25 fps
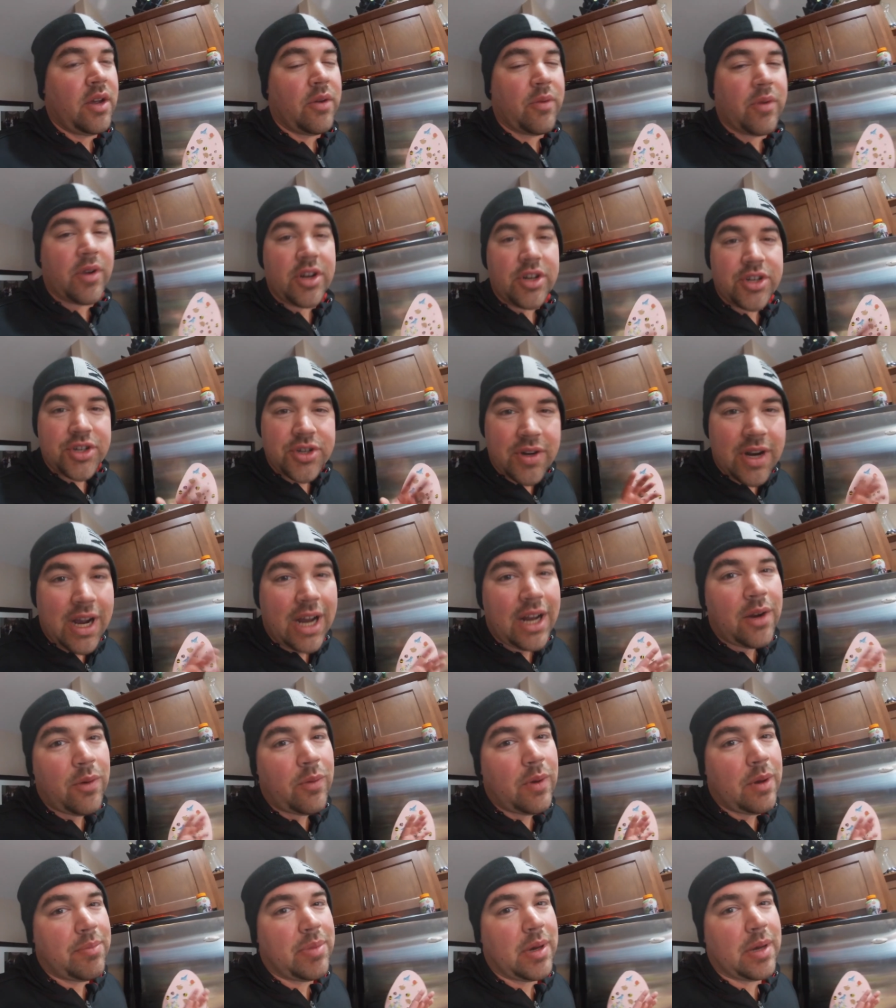We're gonna try
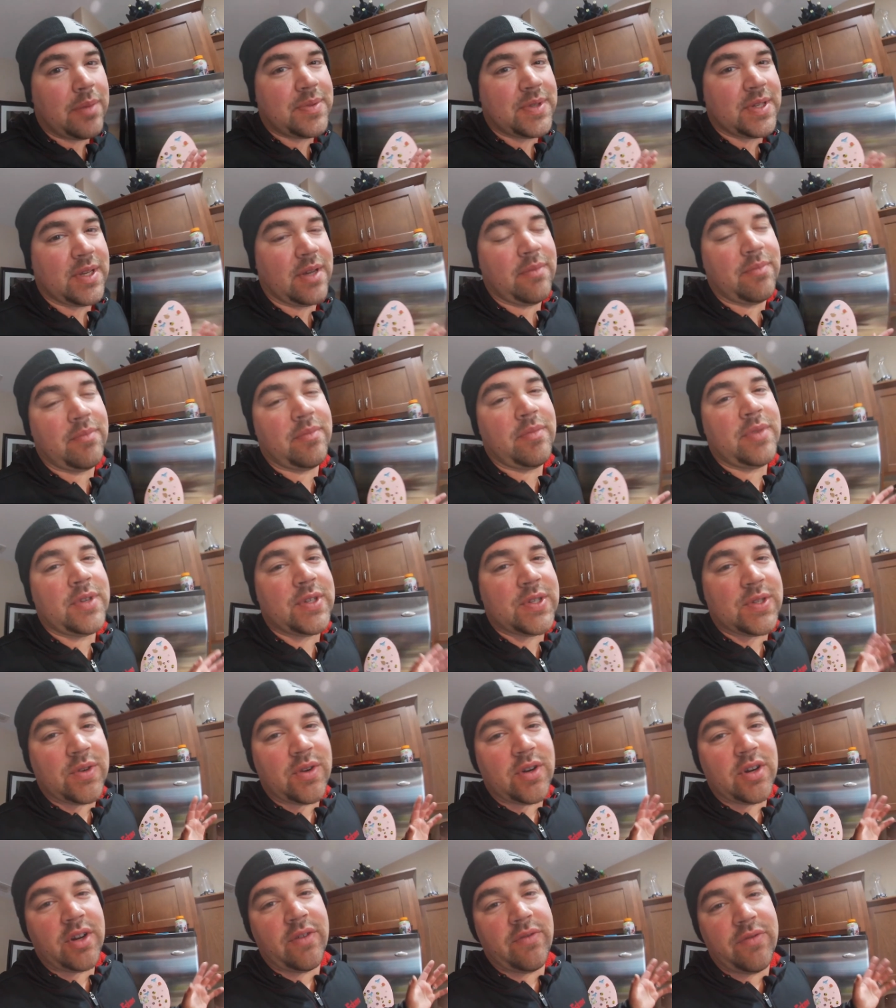to whip up some
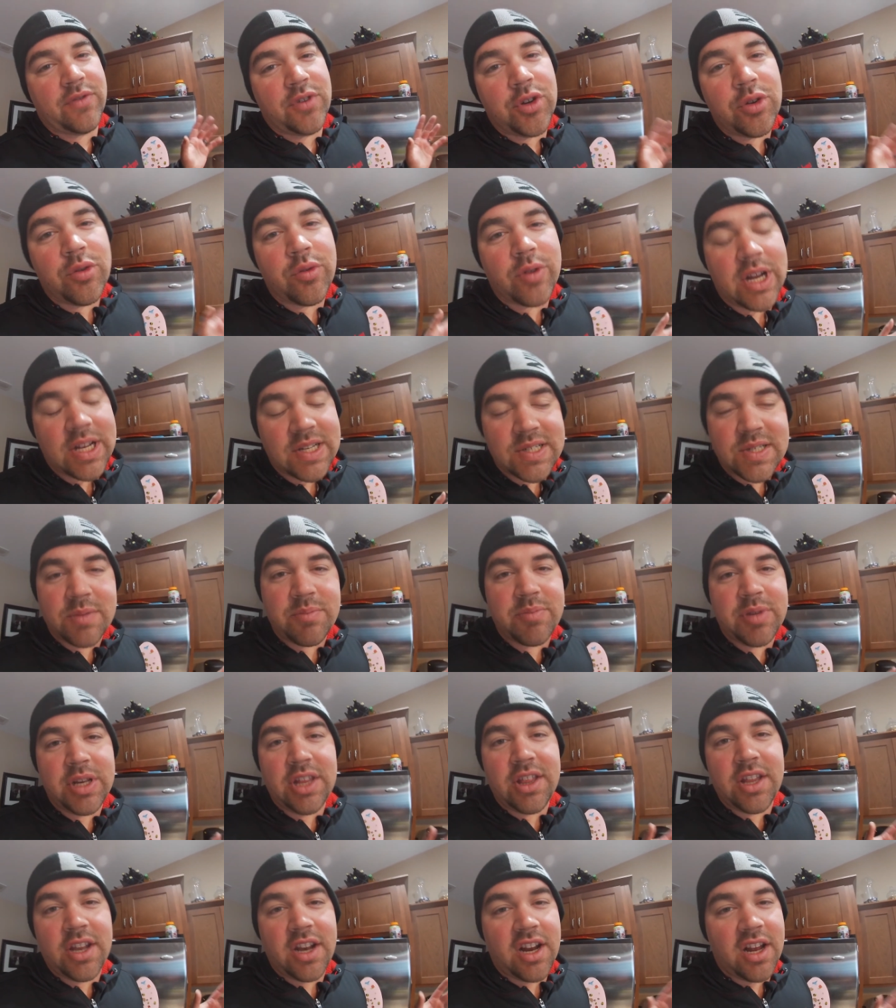sort of new
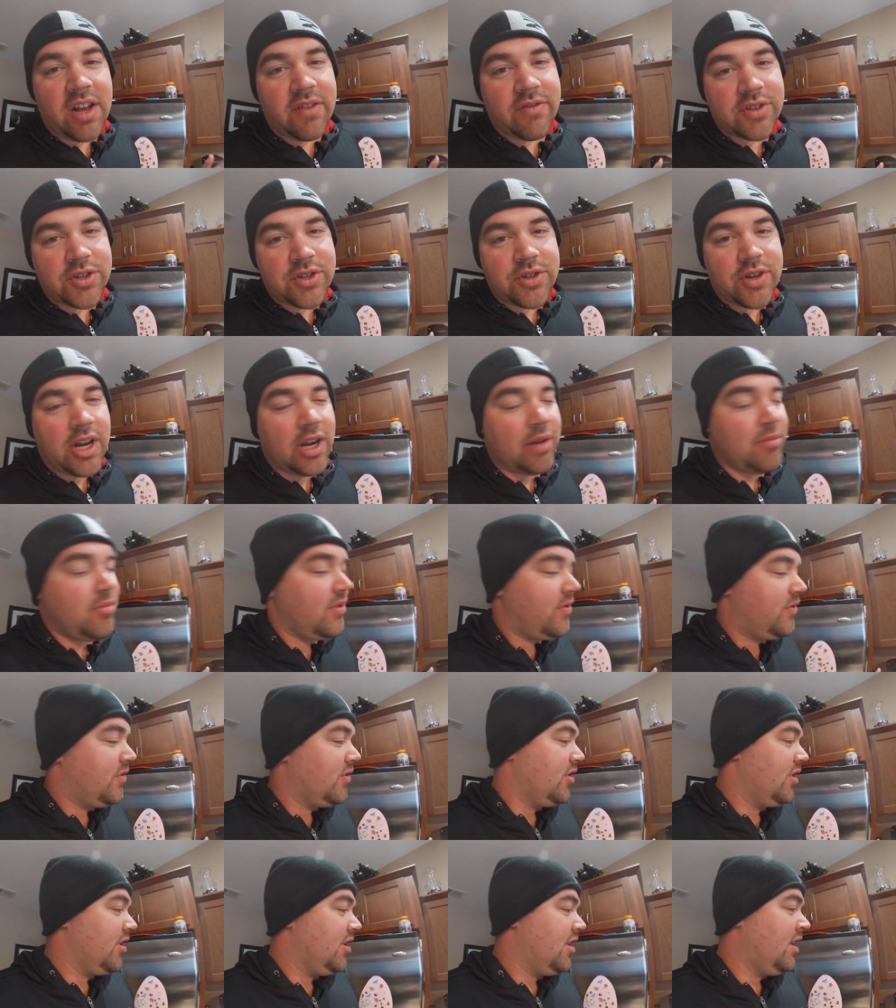recipe that I haven't tried
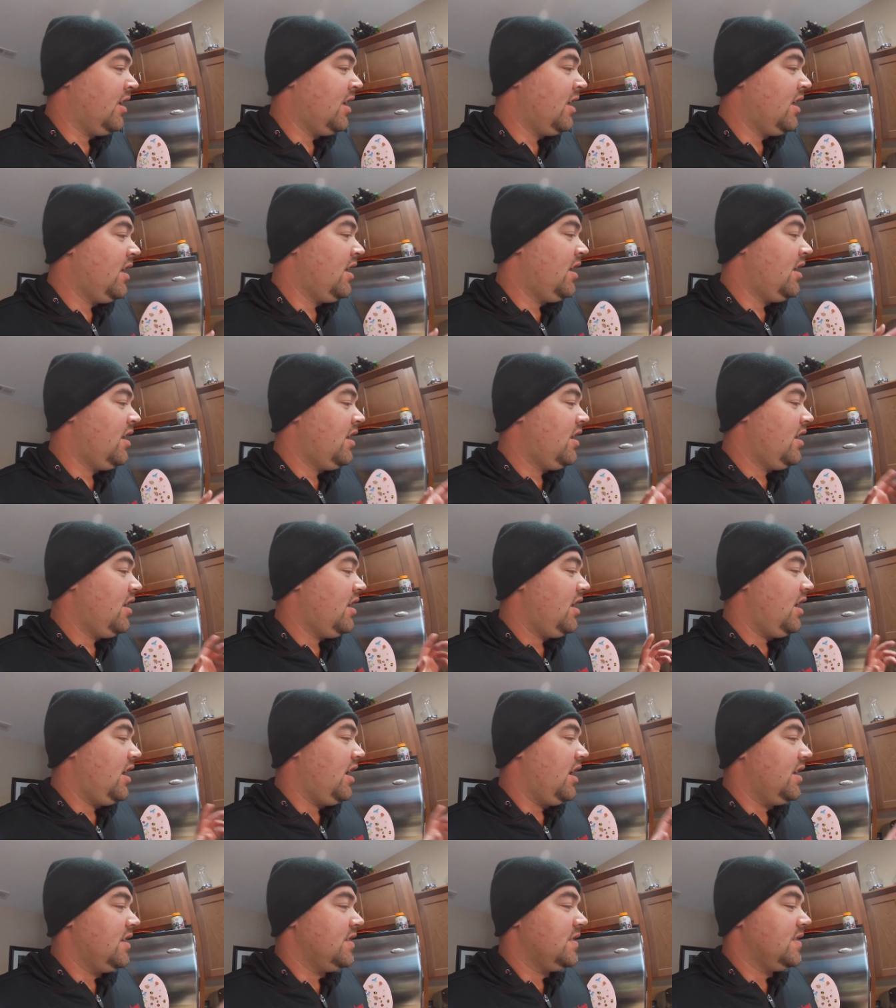before
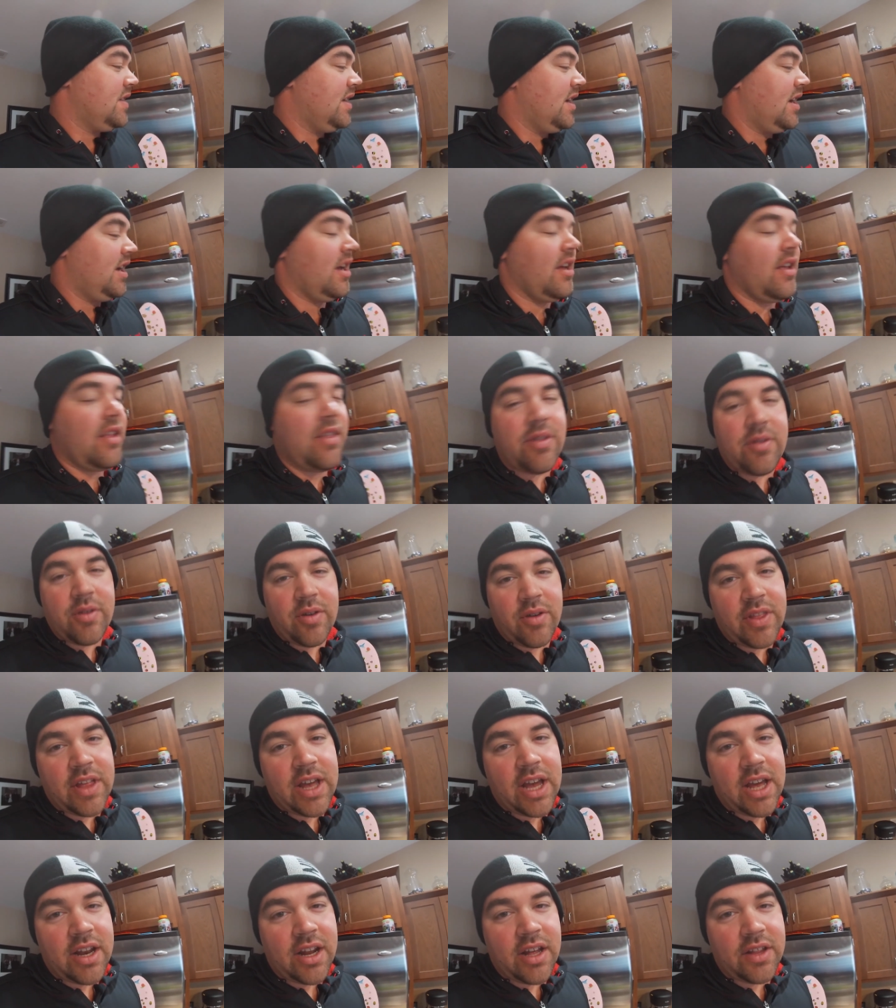and
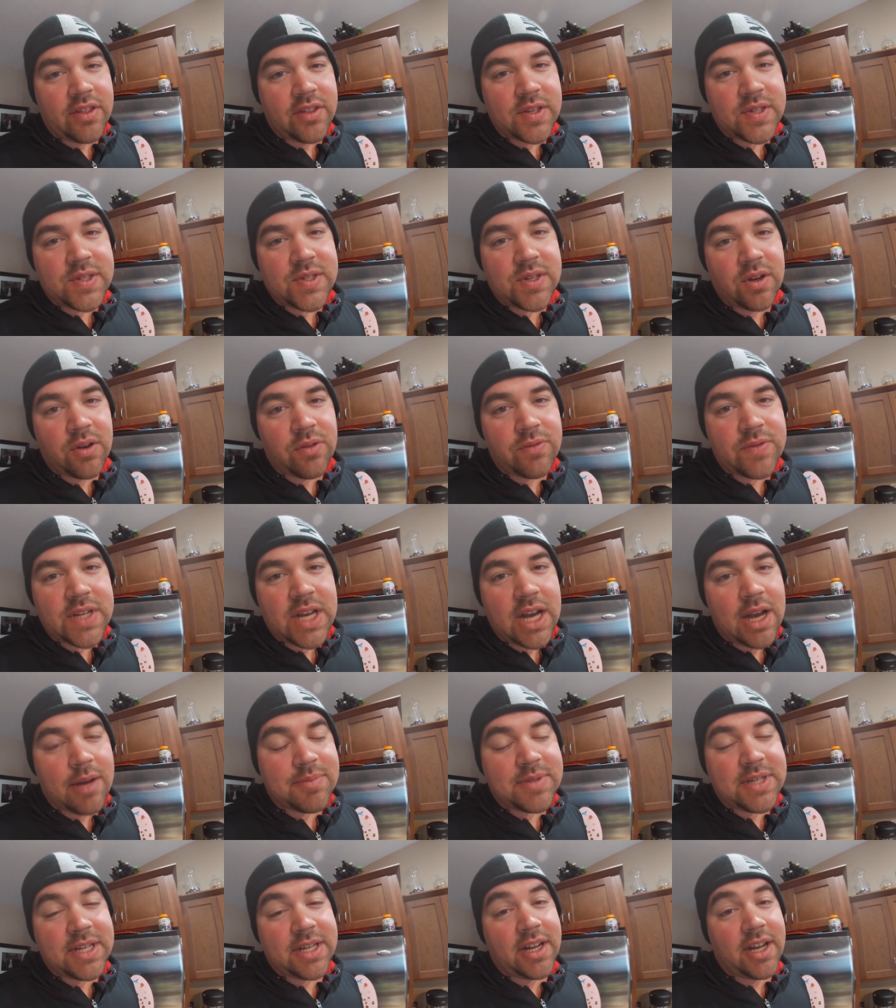throw that on the
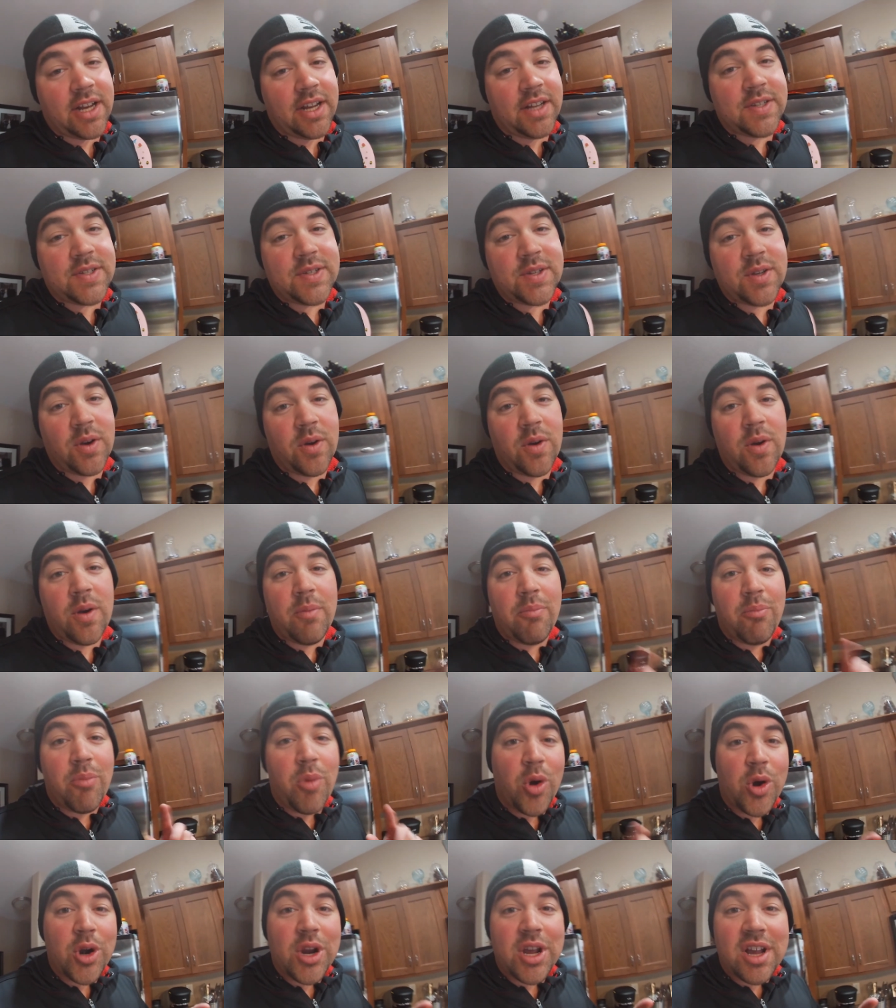stovetop tonight. So
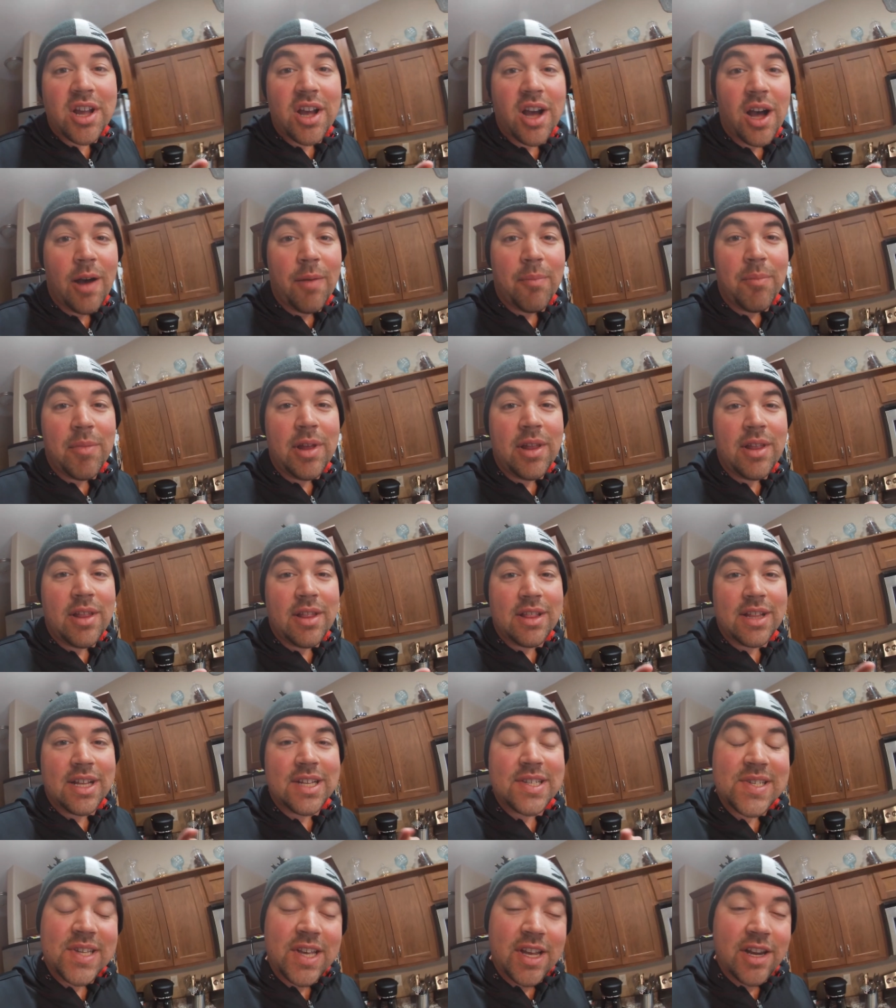more to come.
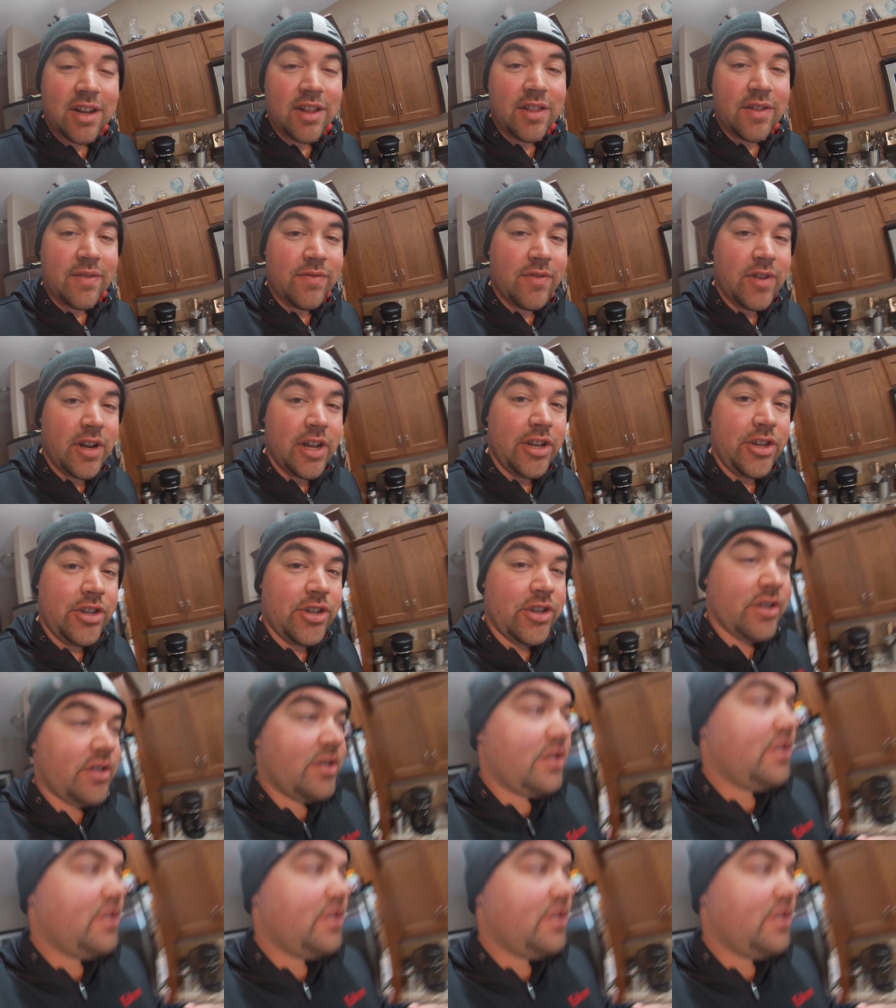Let's get it in the fridge.